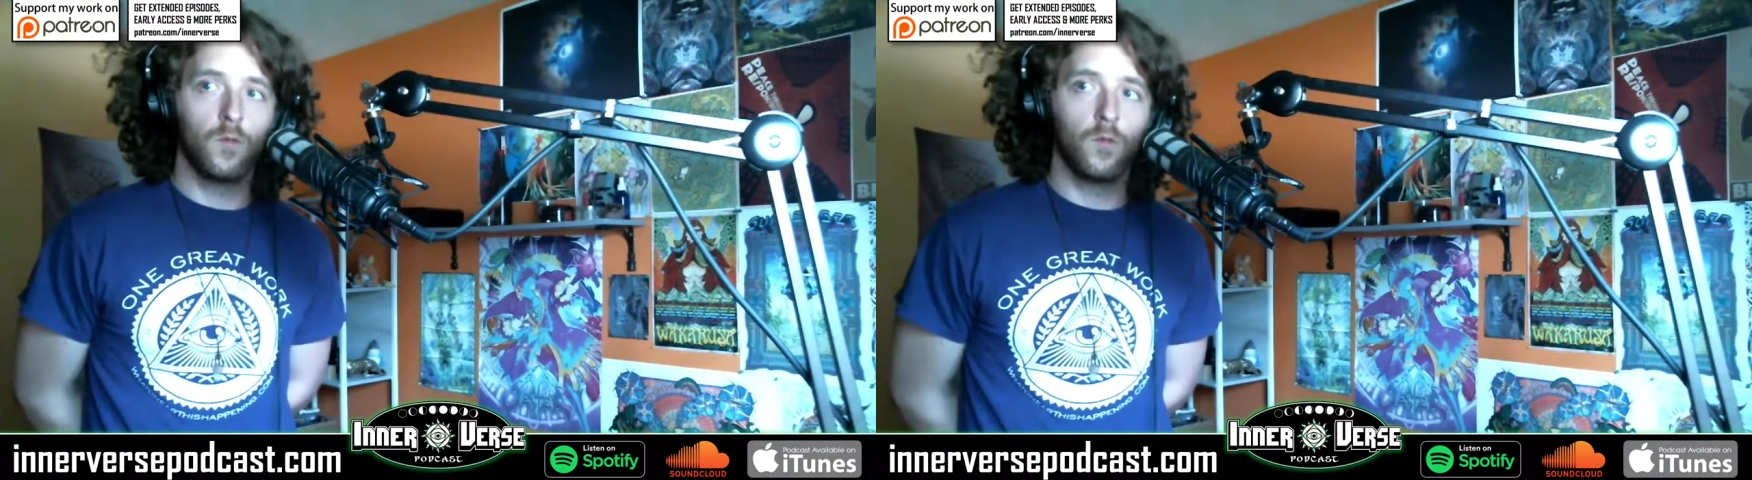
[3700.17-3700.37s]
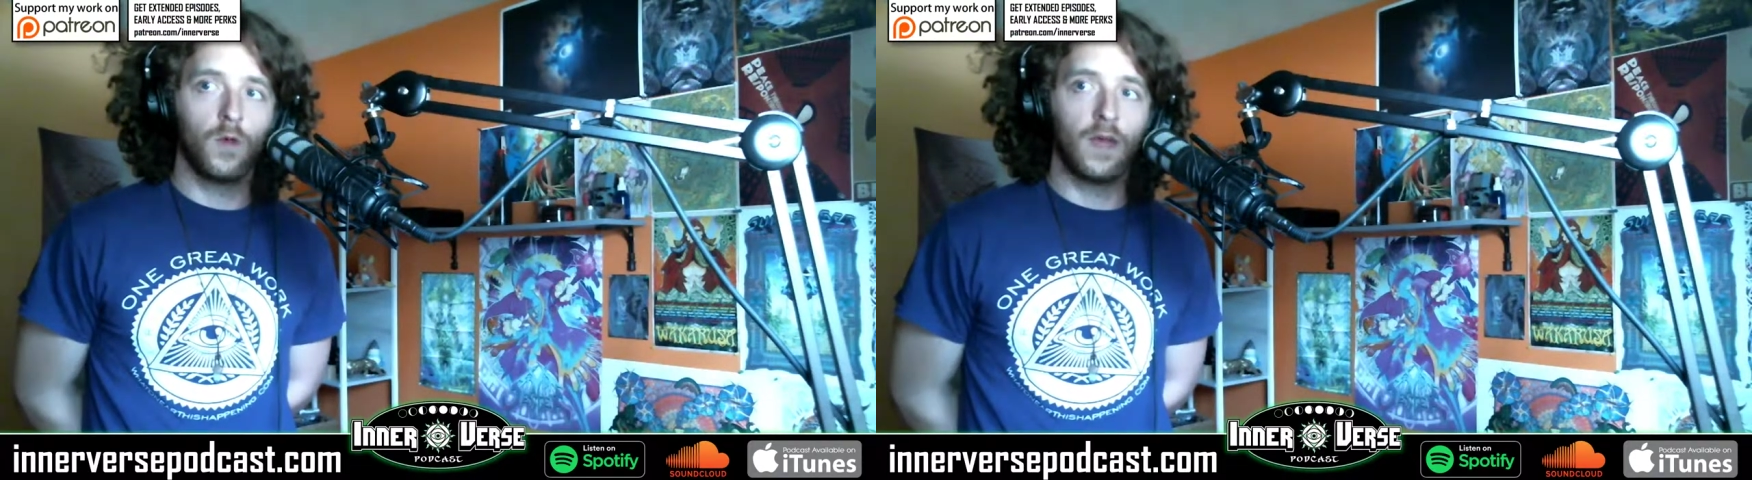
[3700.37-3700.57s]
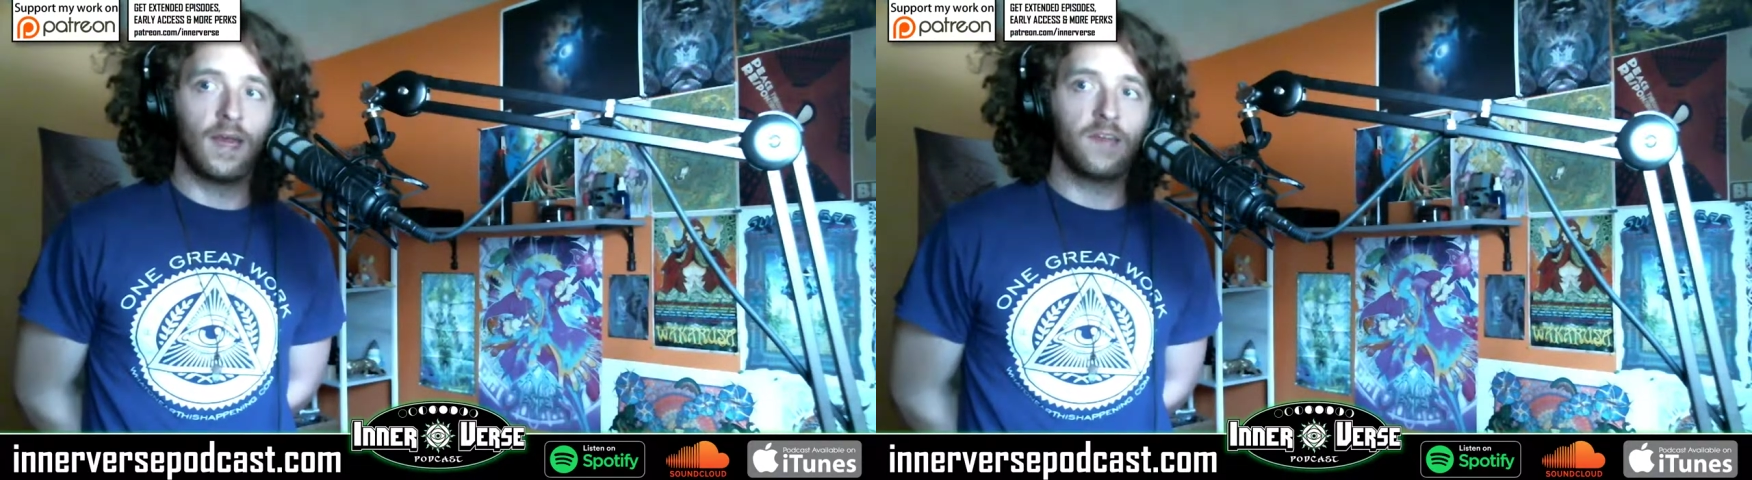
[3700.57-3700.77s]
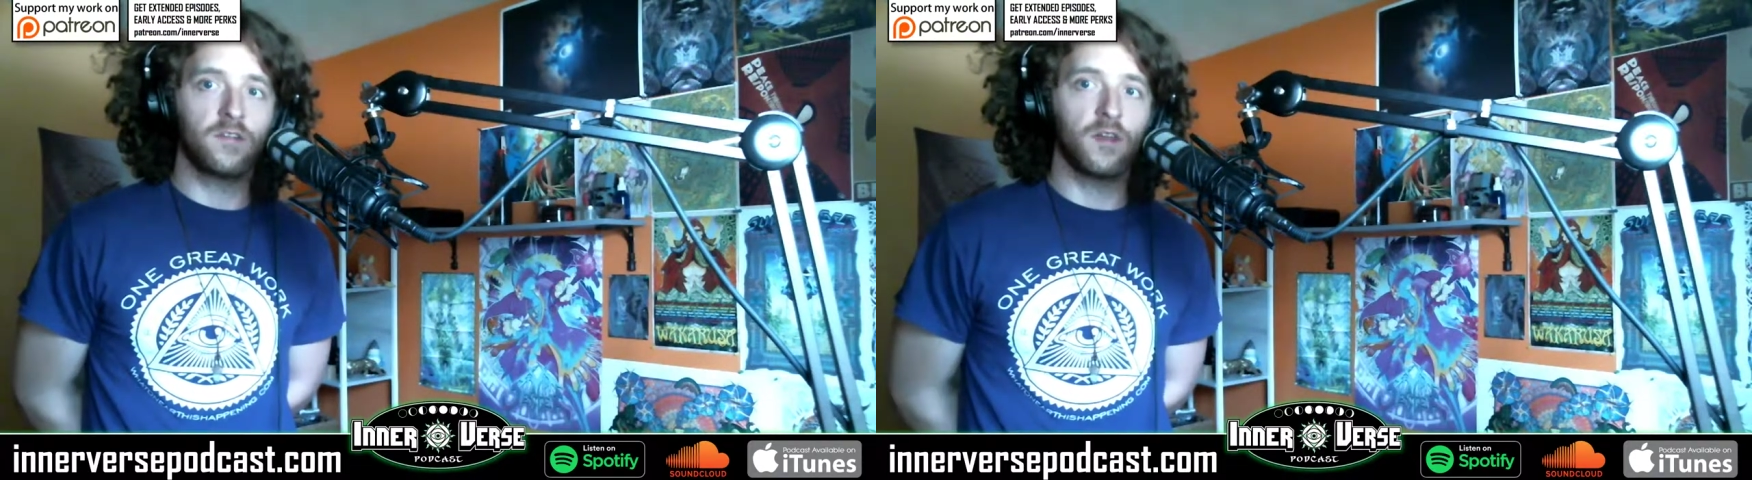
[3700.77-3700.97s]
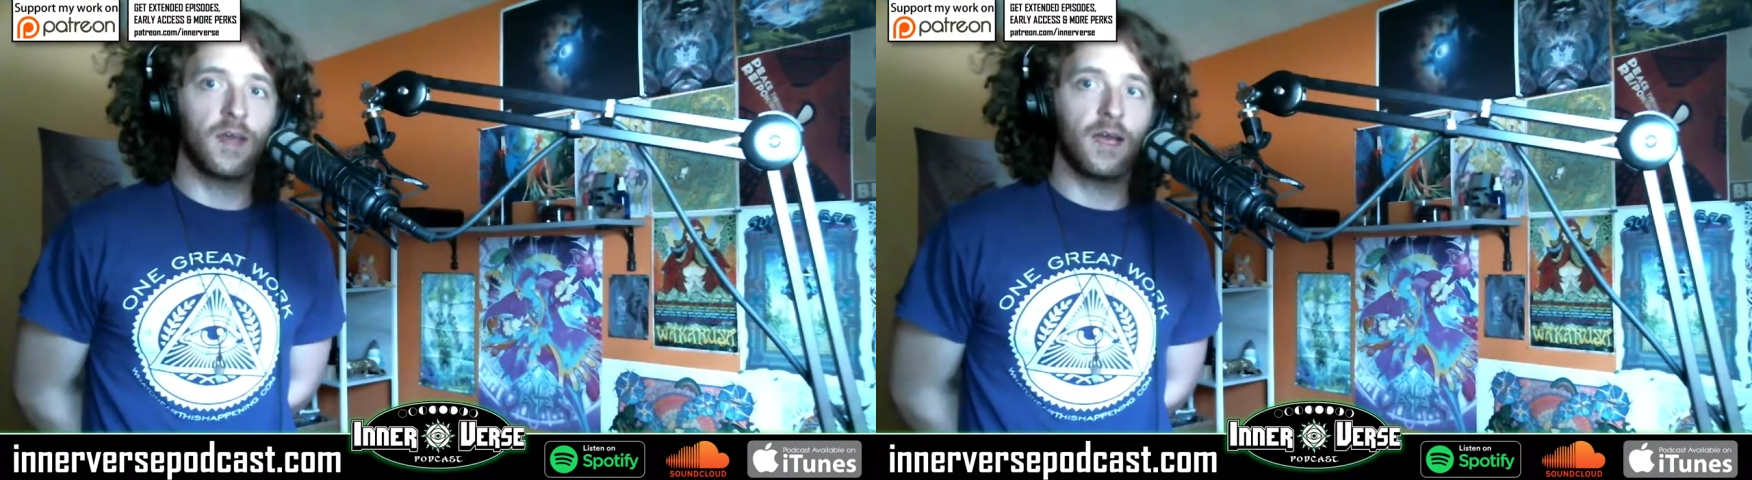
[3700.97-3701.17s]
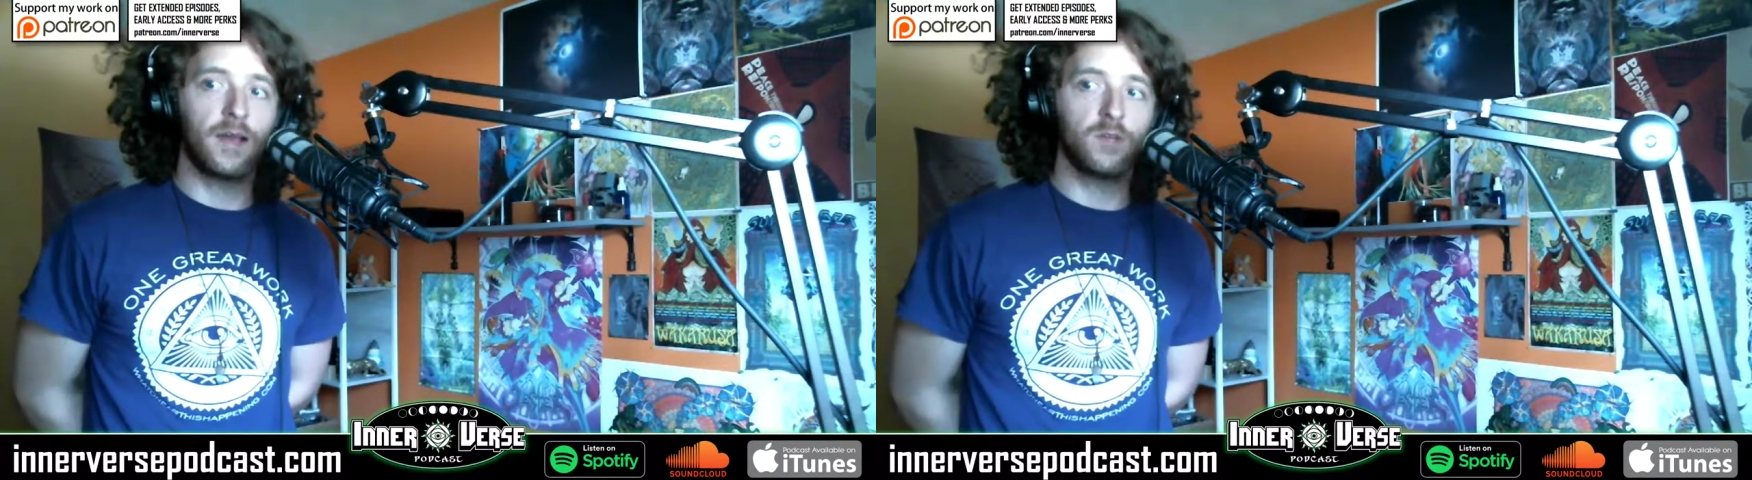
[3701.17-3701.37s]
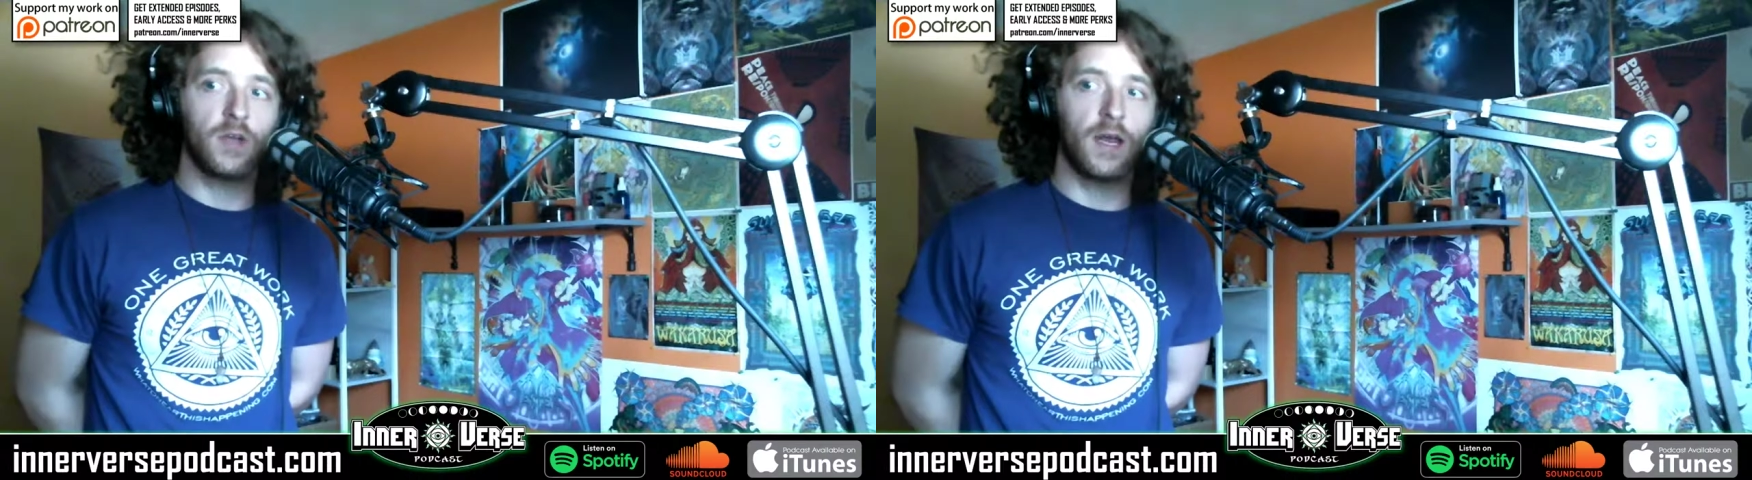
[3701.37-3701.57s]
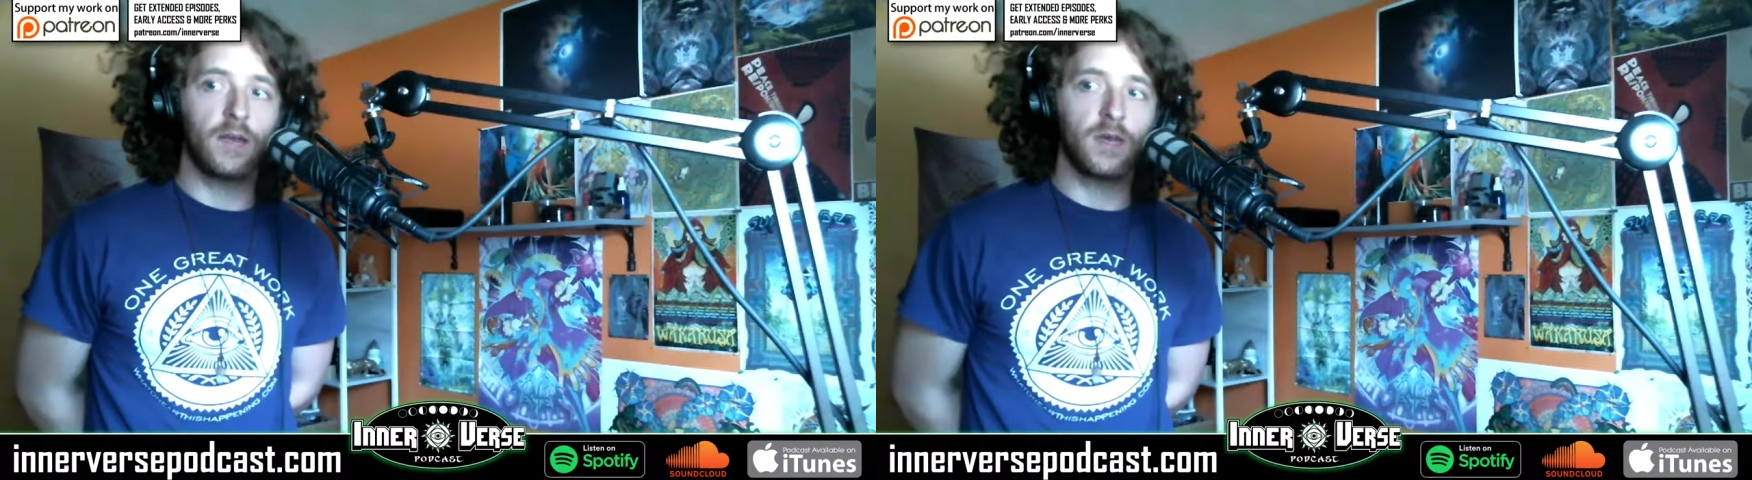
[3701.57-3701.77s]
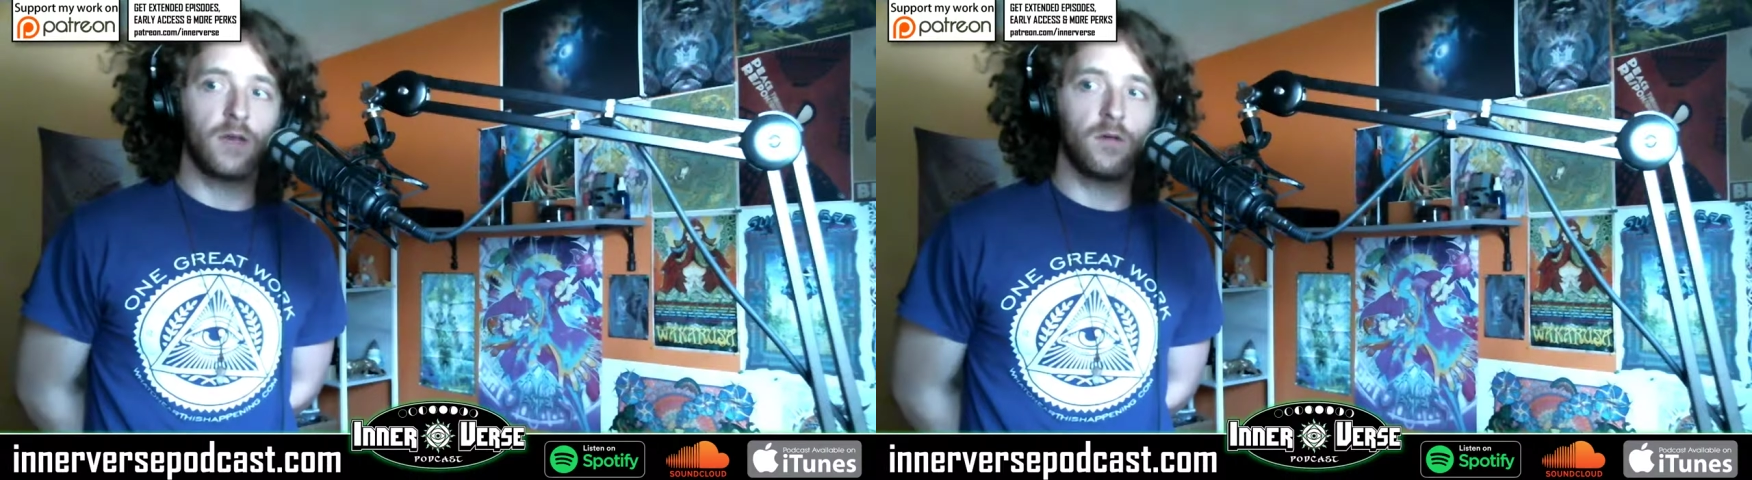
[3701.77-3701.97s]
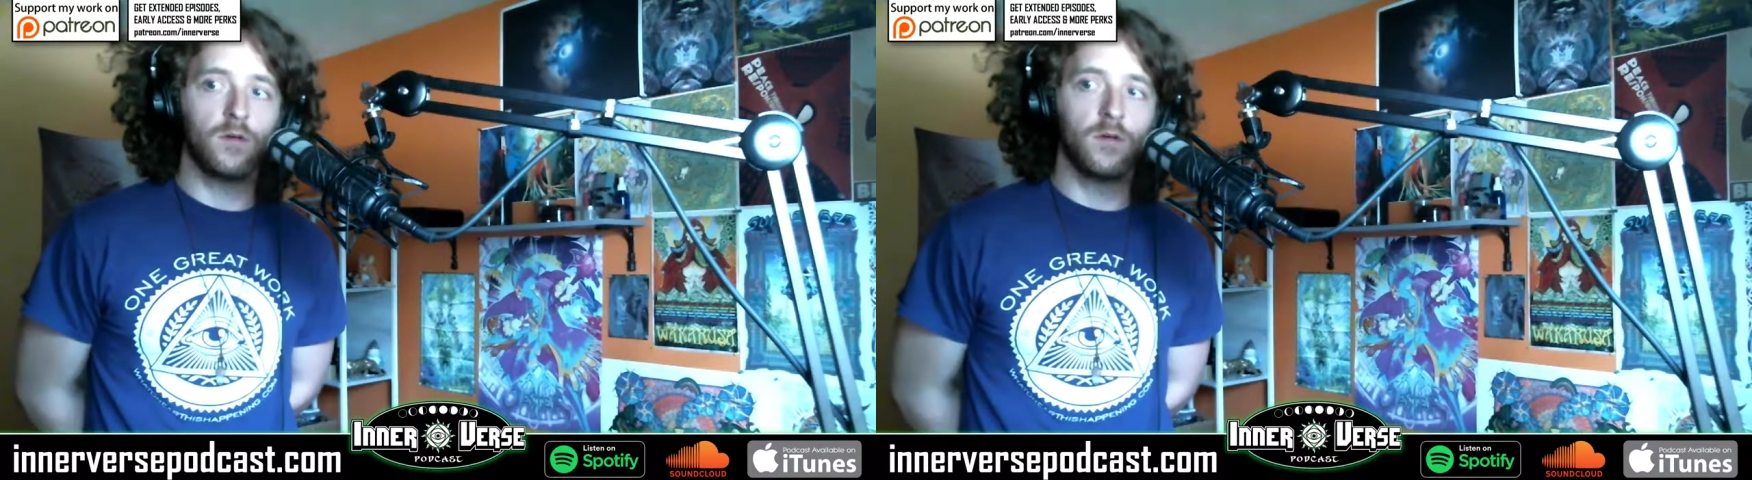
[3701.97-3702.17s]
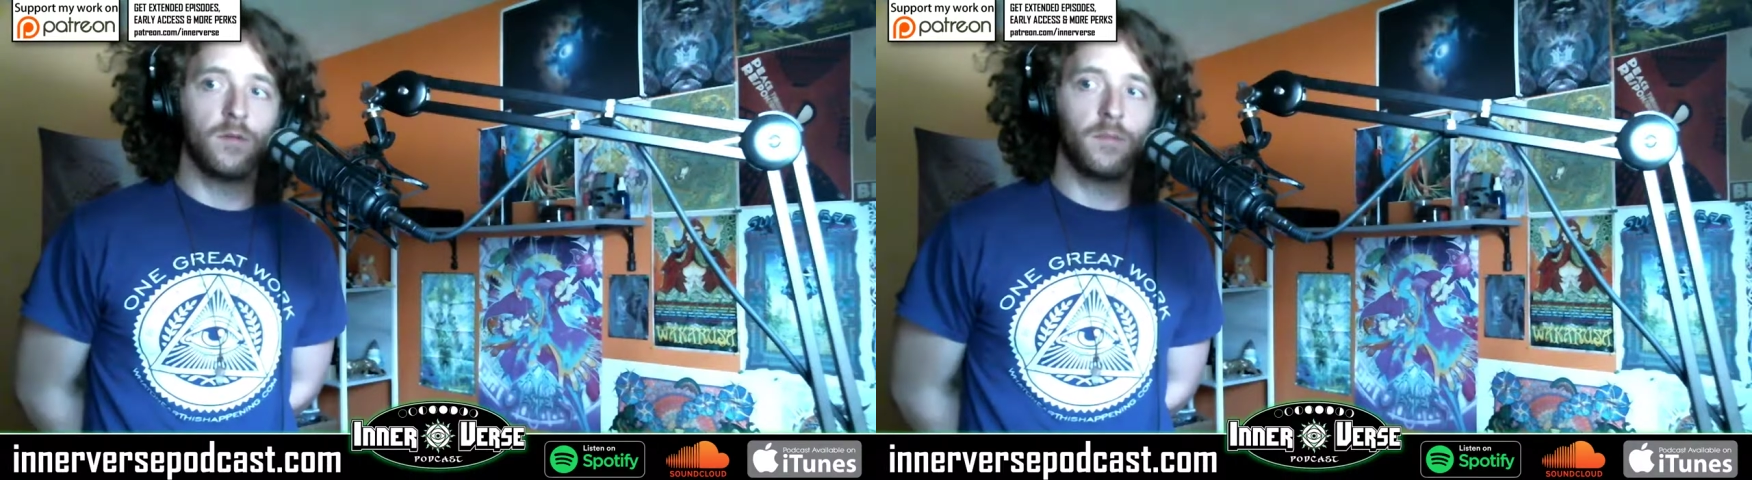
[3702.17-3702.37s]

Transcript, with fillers: an answer to that. I'm sure Abigail will